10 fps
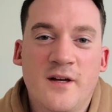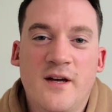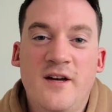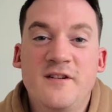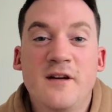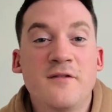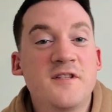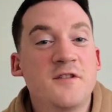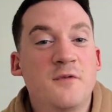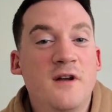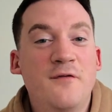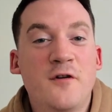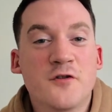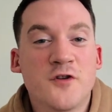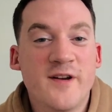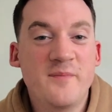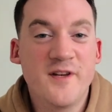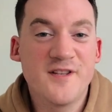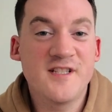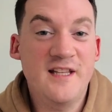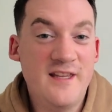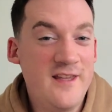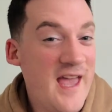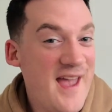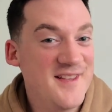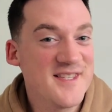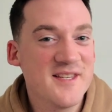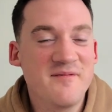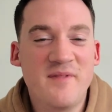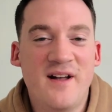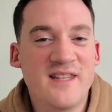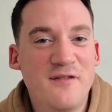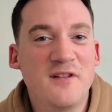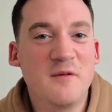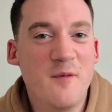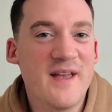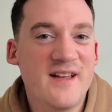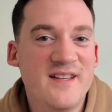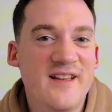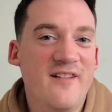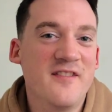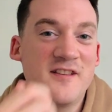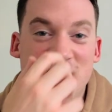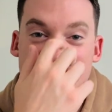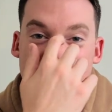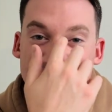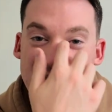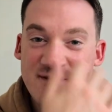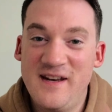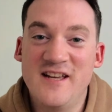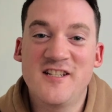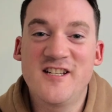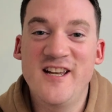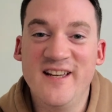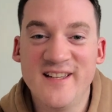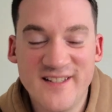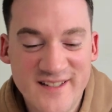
Now this is one I've not tried personally yet, but I definitely will be adding it on the to-do list for next year.